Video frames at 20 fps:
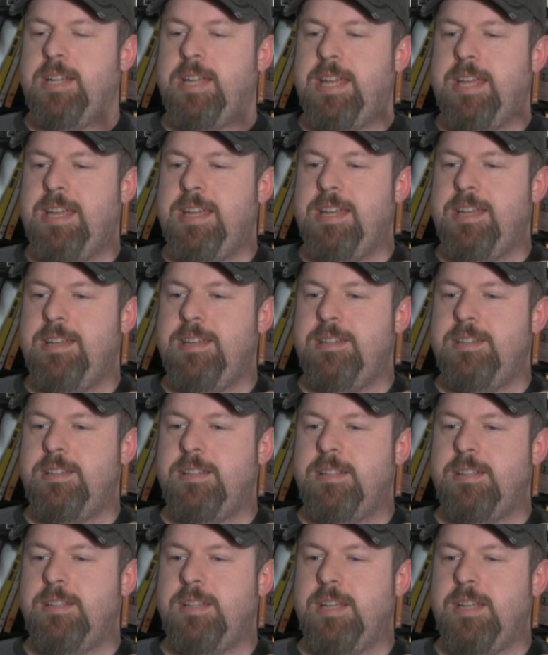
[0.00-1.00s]

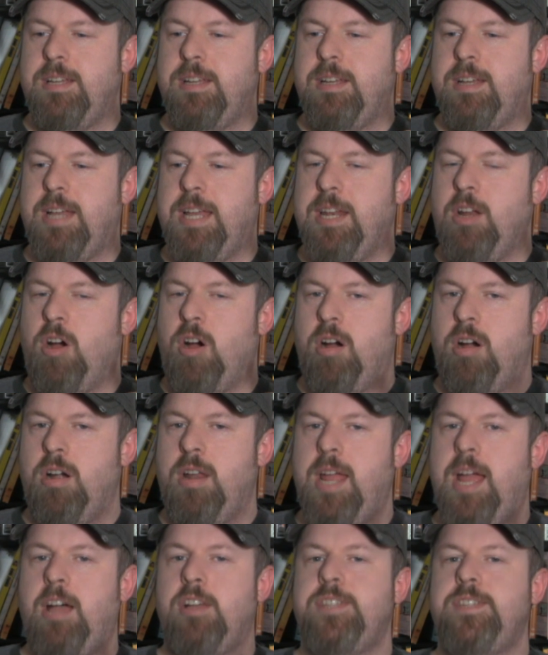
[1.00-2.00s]
And an
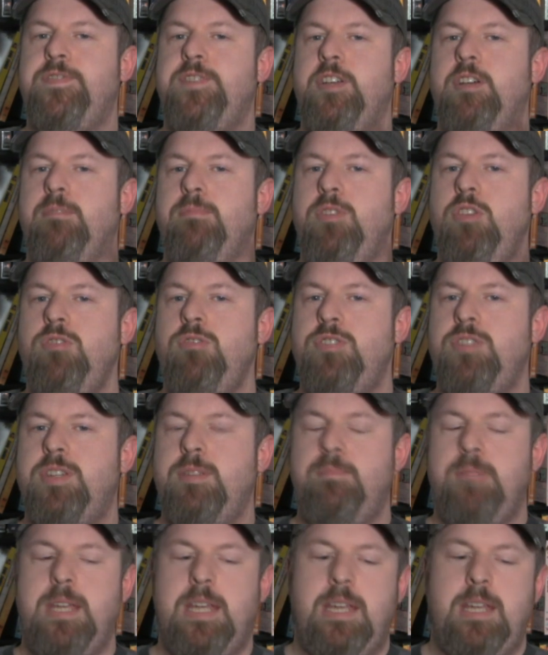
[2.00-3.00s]
art house film used
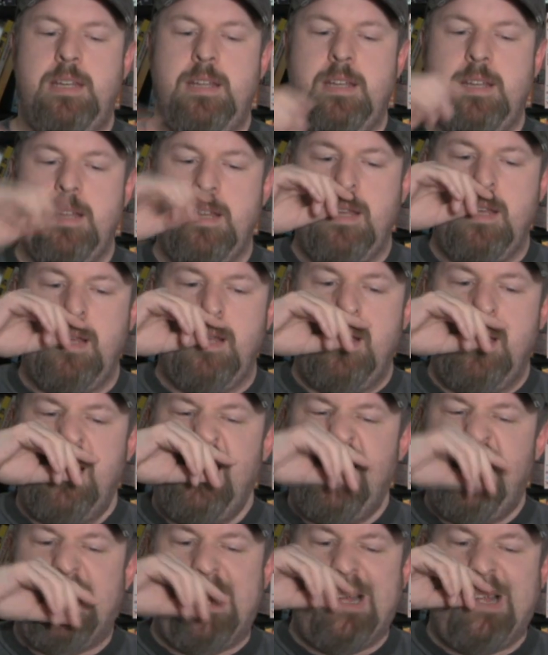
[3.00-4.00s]
to mean
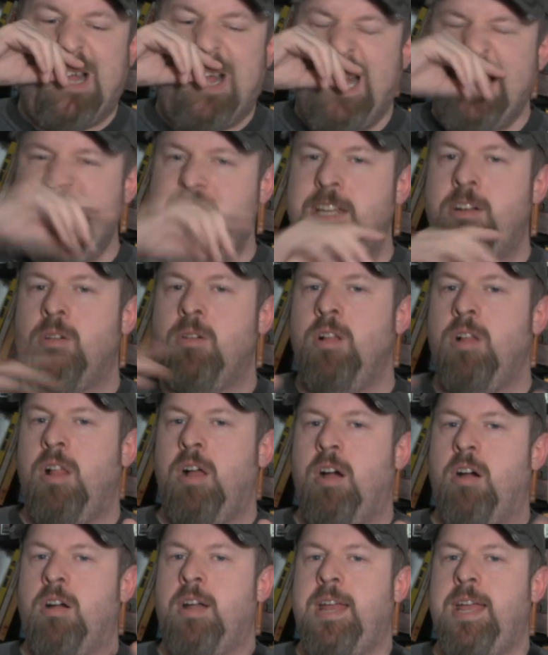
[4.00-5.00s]
a literal
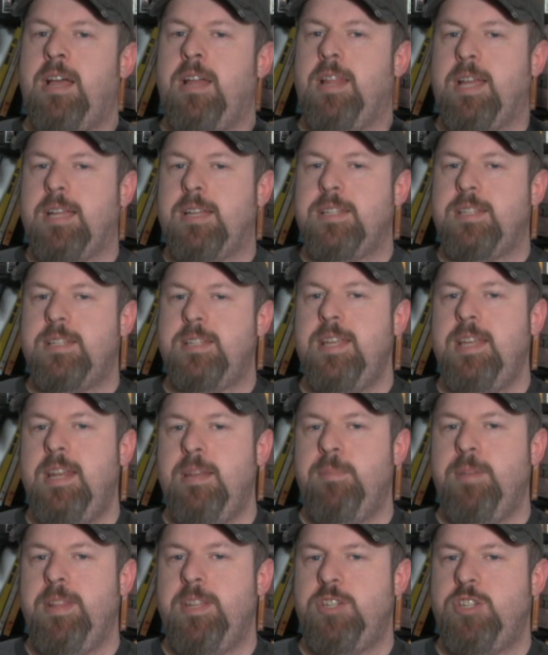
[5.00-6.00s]
art house, like a
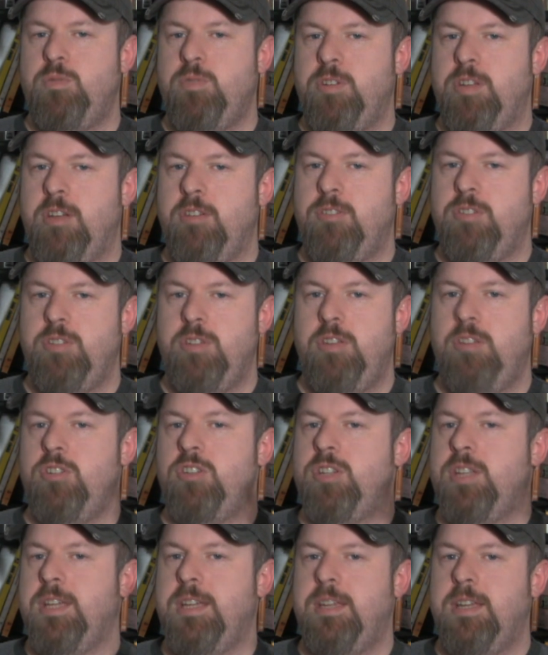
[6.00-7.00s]
cinema that you would go to,
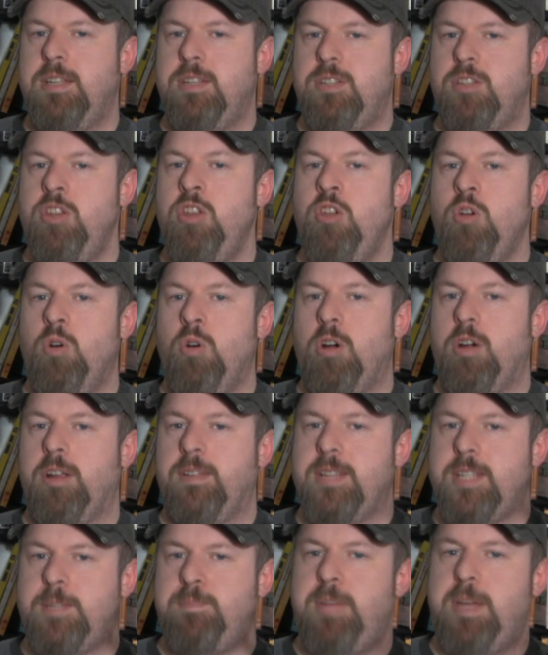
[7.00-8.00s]
usually in New
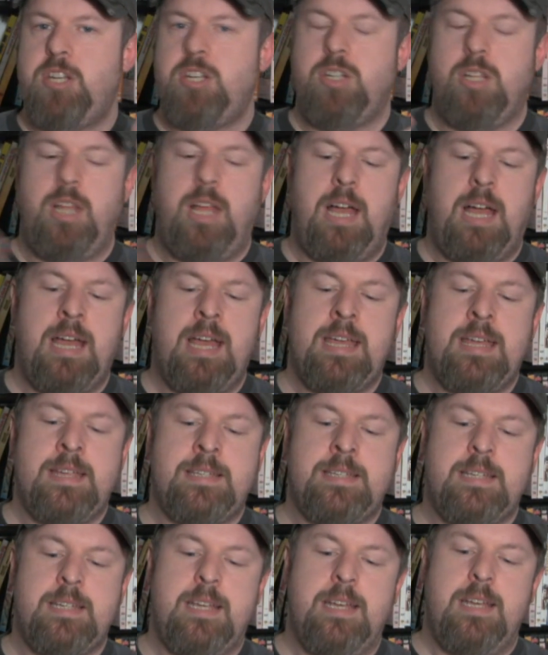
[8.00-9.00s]
York, that
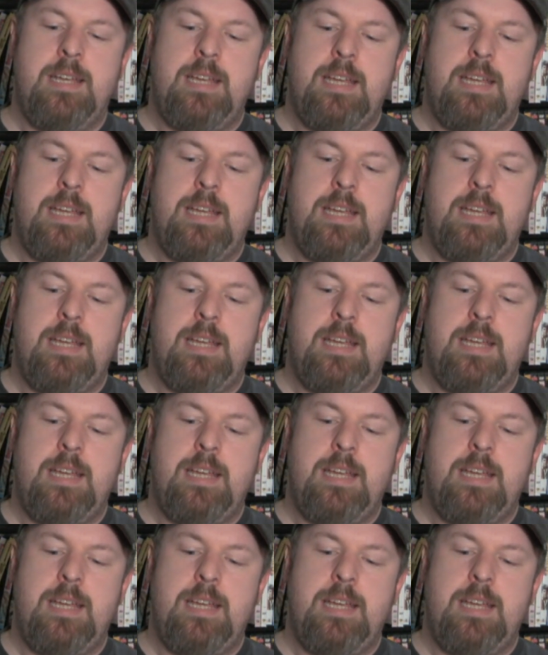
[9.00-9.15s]
specialized